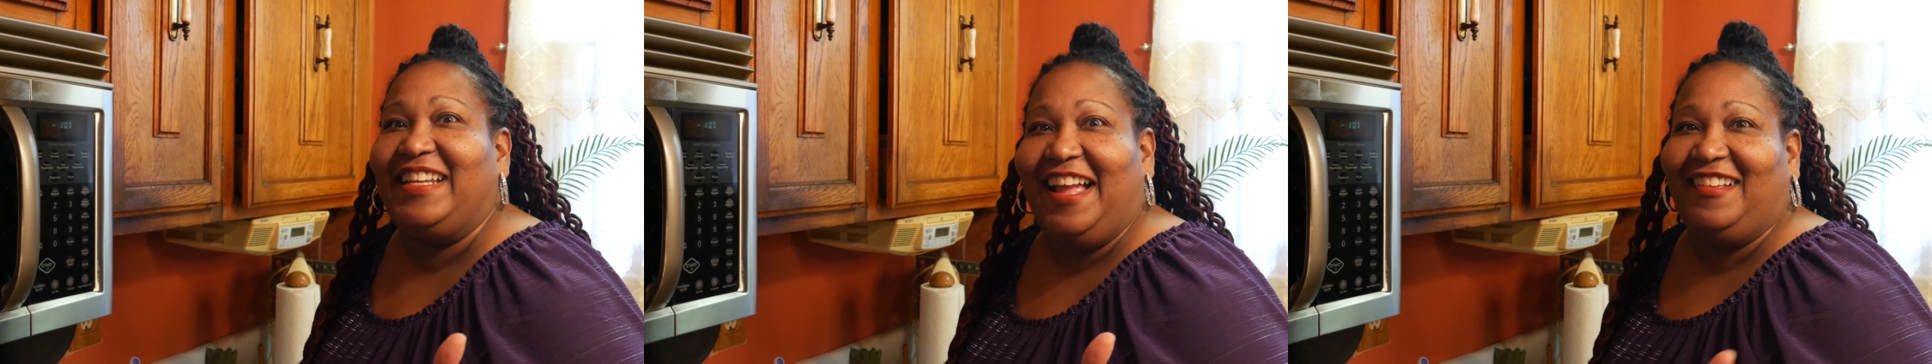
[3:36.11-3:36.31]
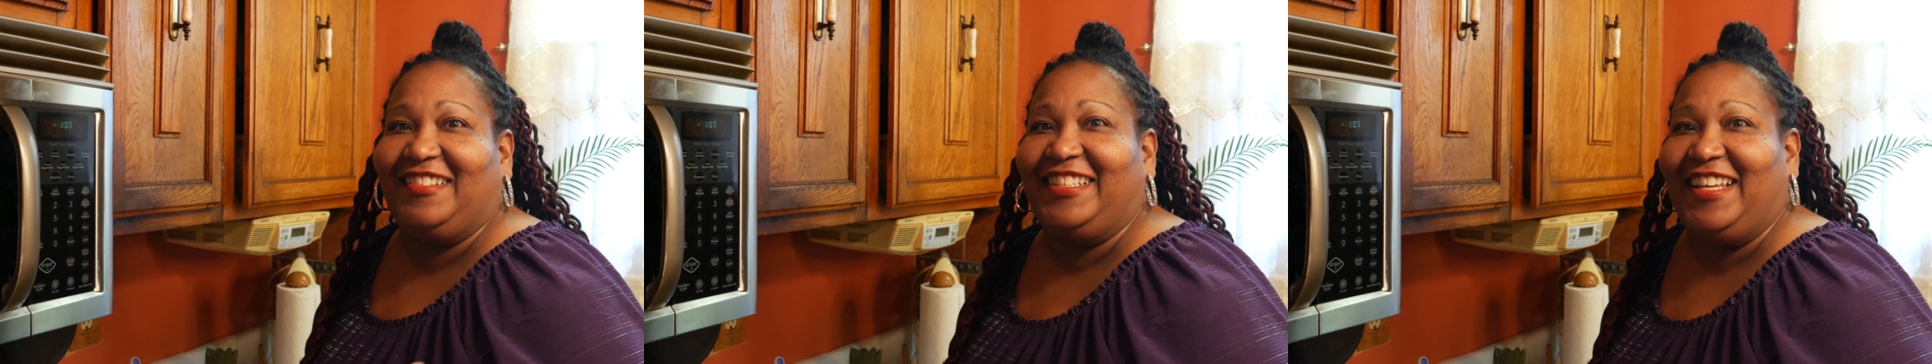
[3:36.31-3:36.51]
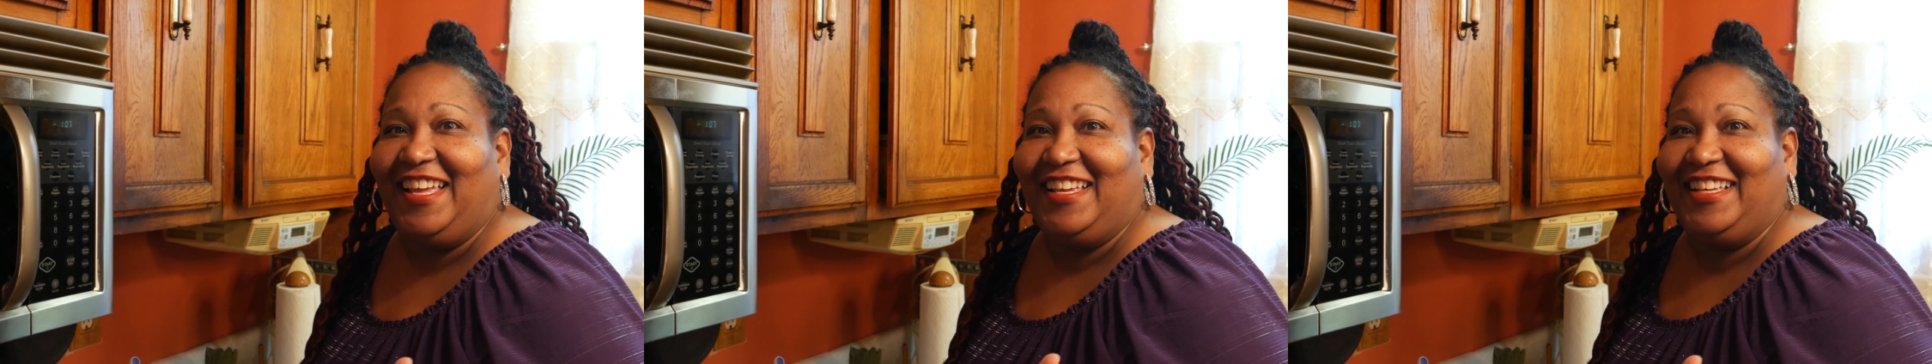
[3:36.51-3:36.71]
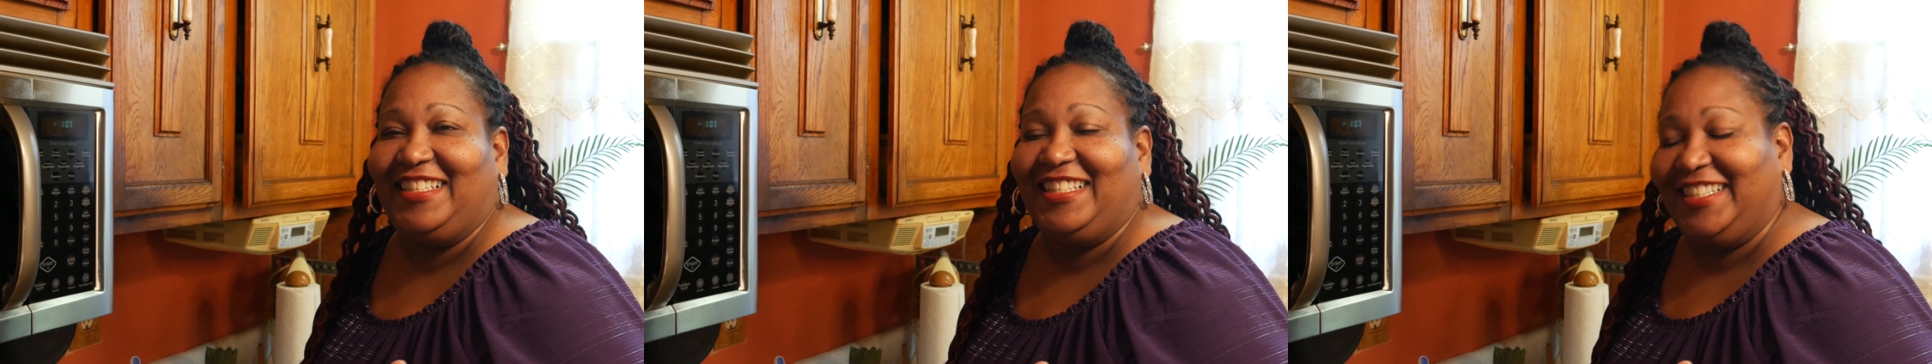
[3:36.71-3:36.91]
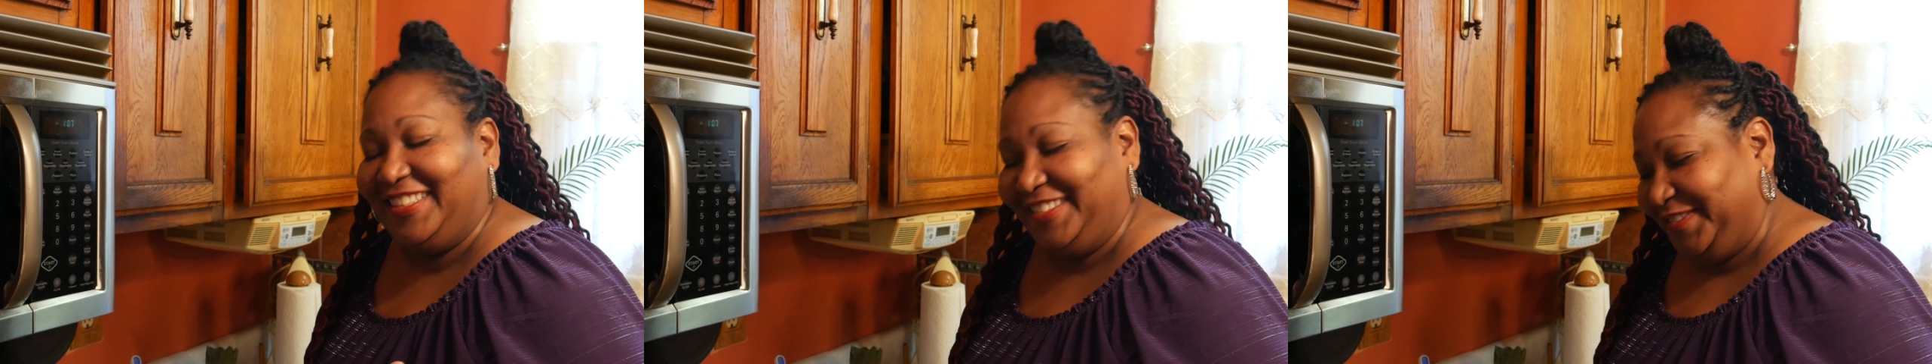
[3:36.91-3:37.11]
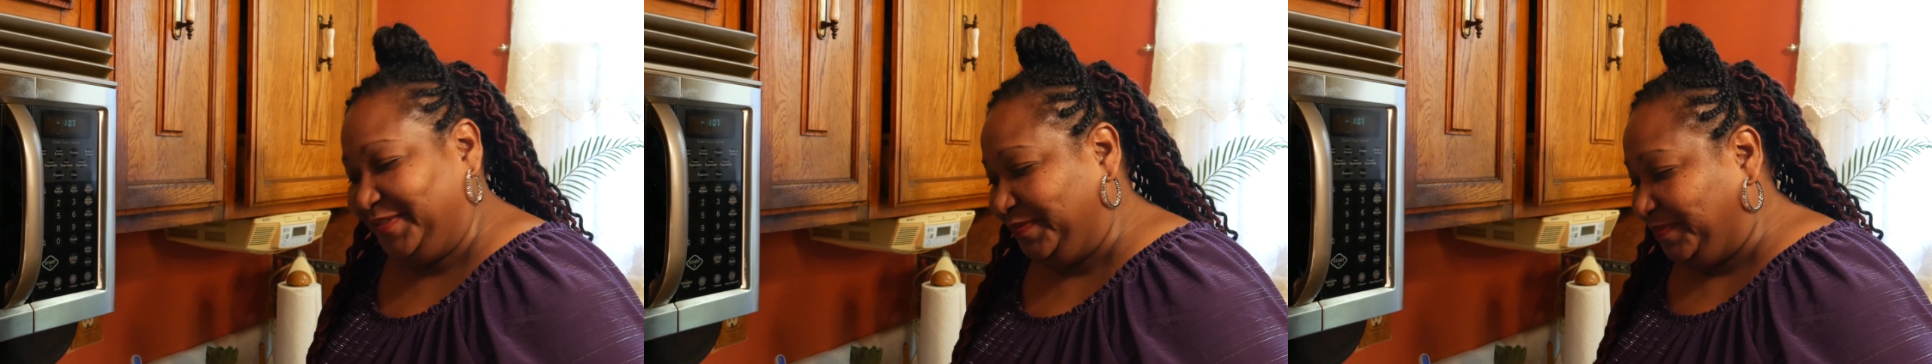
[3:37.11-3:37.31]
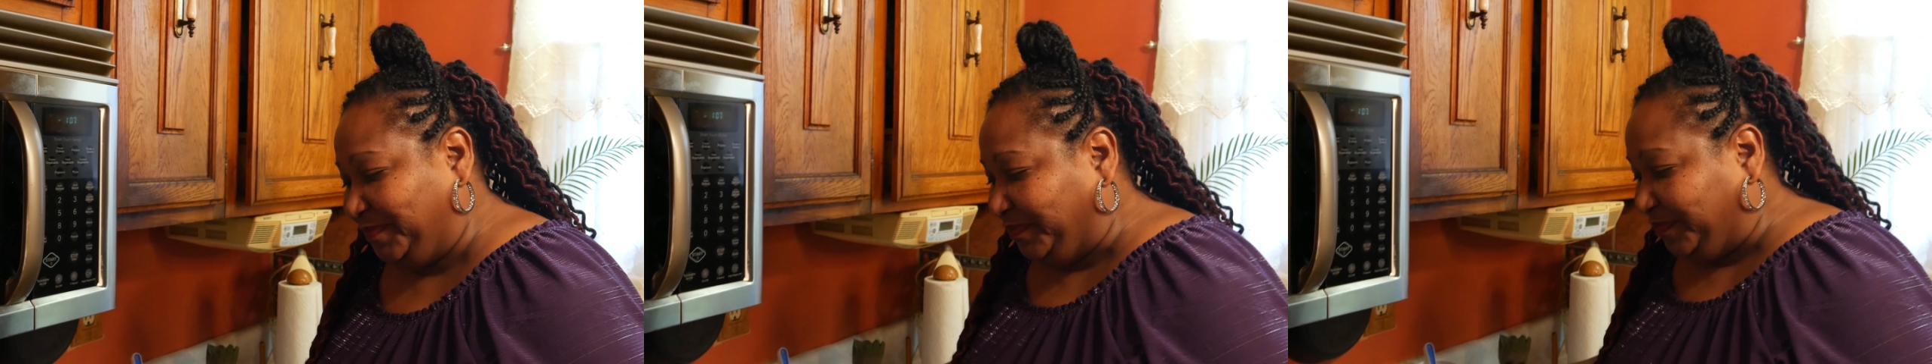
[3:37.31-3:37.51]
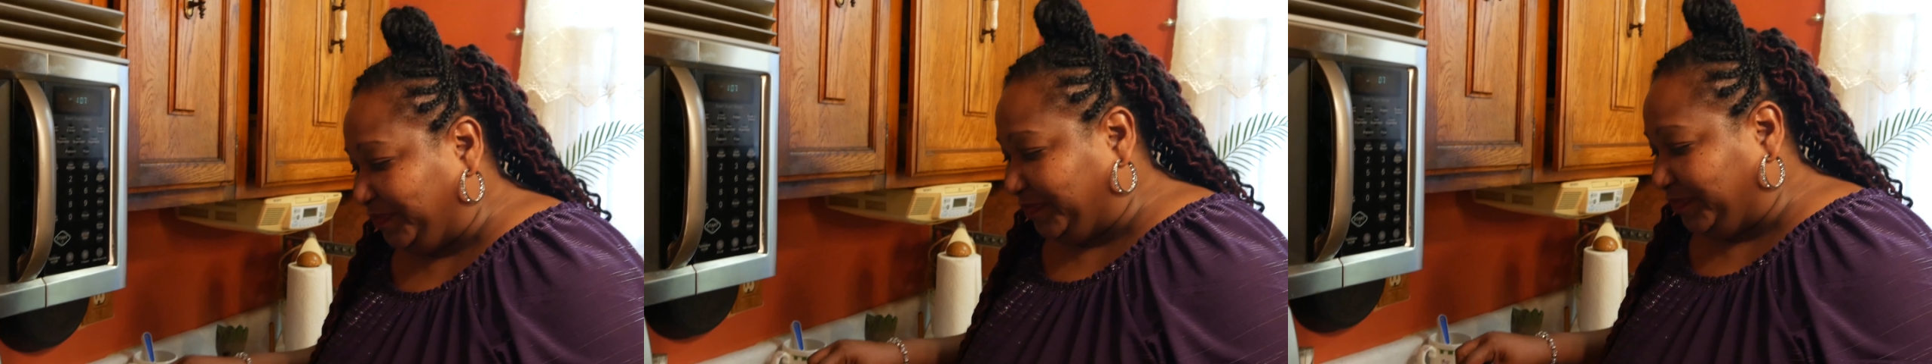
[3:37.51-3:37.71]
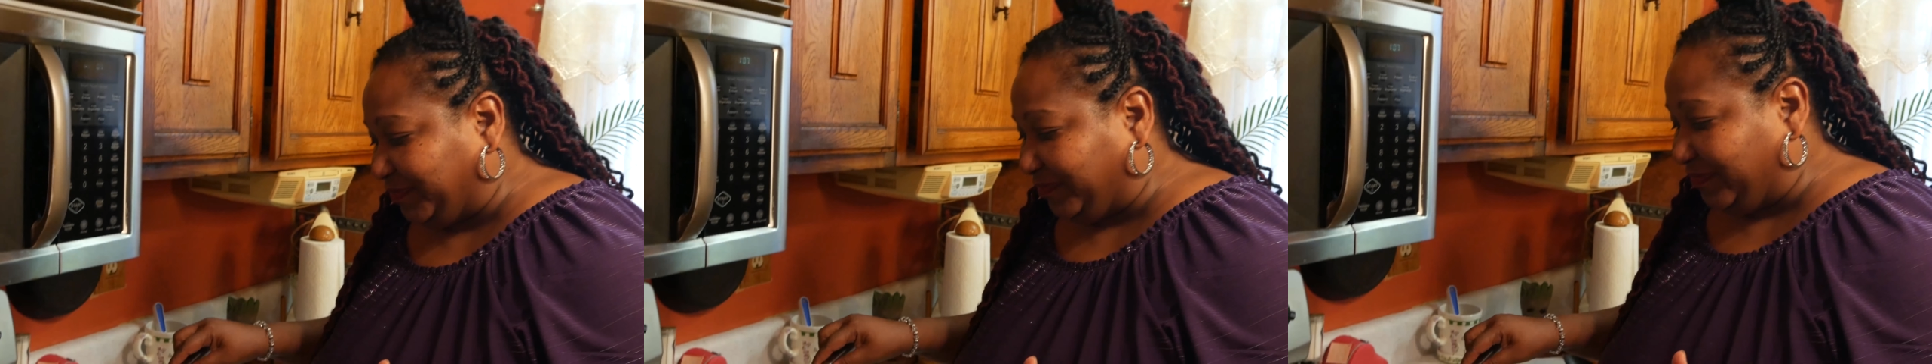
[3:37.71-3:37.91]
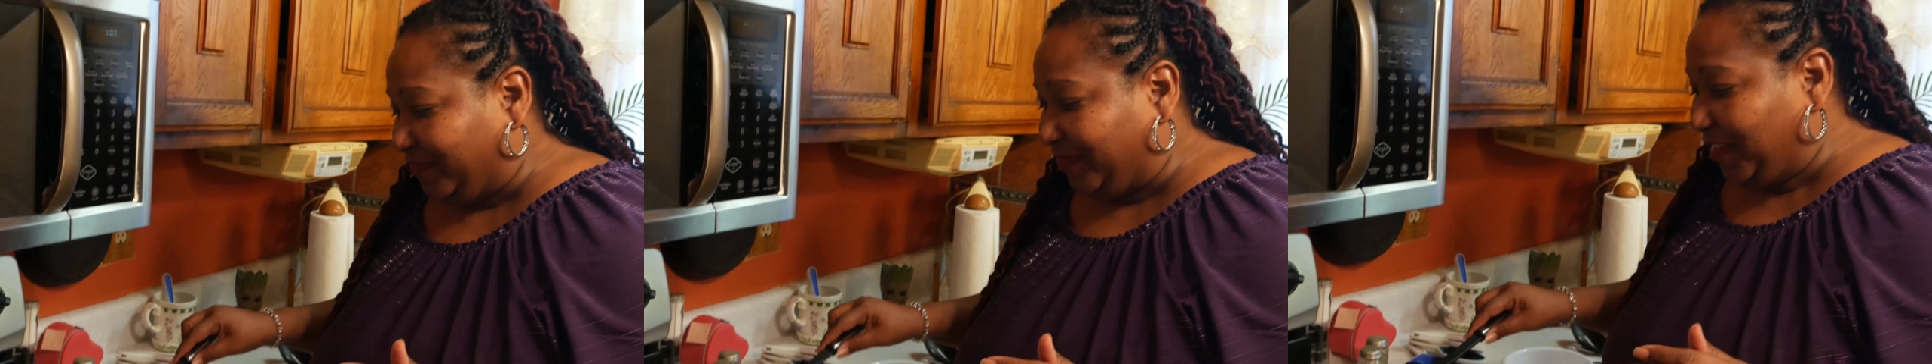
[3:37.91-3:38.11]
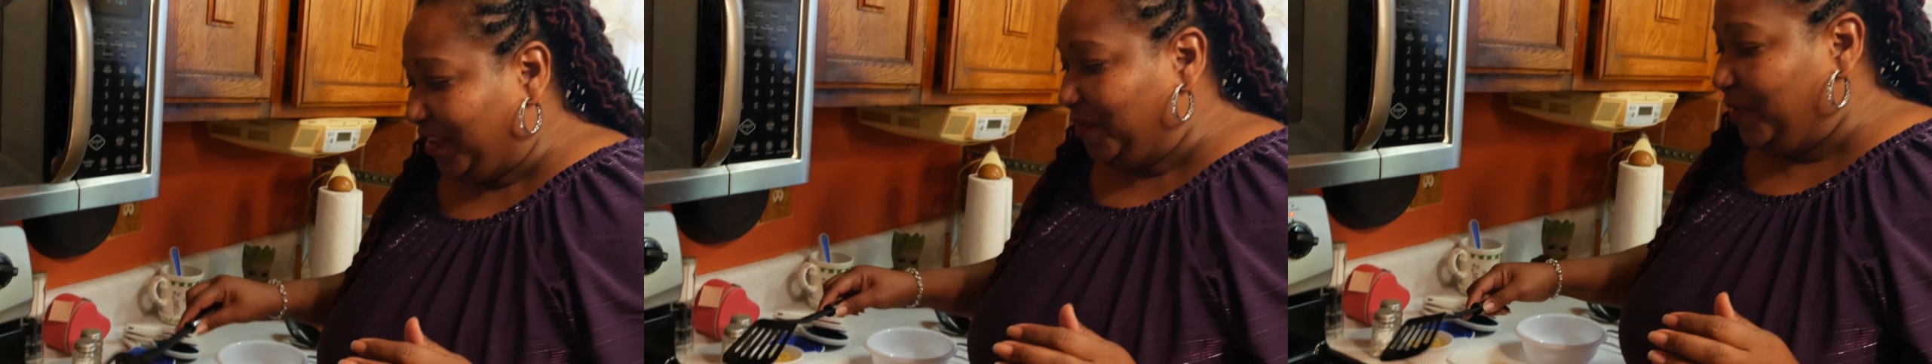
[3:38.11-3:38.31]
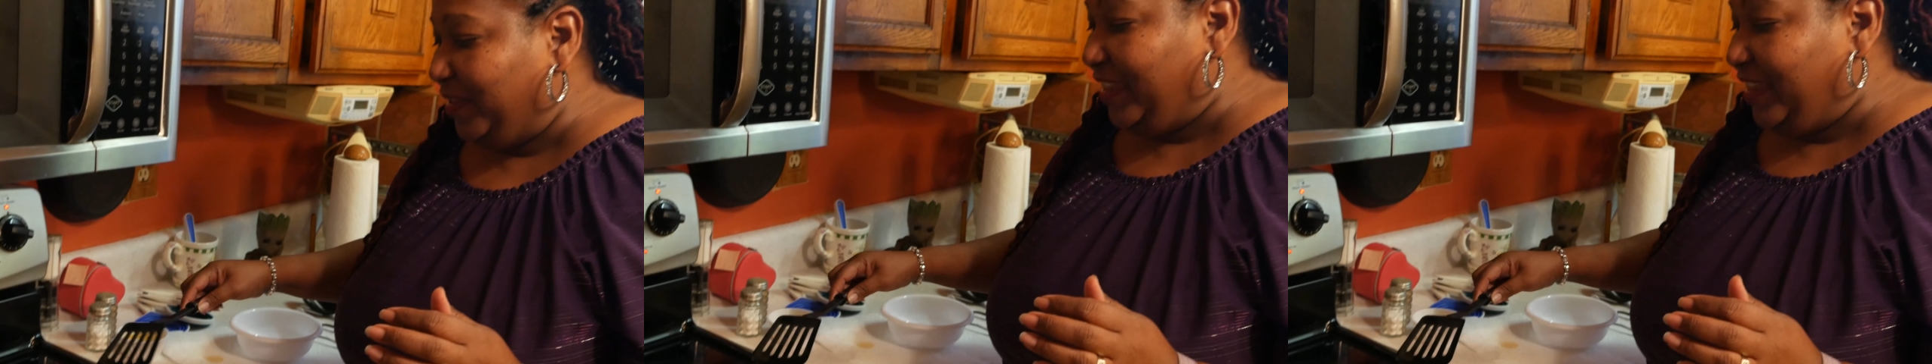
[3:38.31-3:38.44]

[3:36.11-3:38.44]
nowadays. So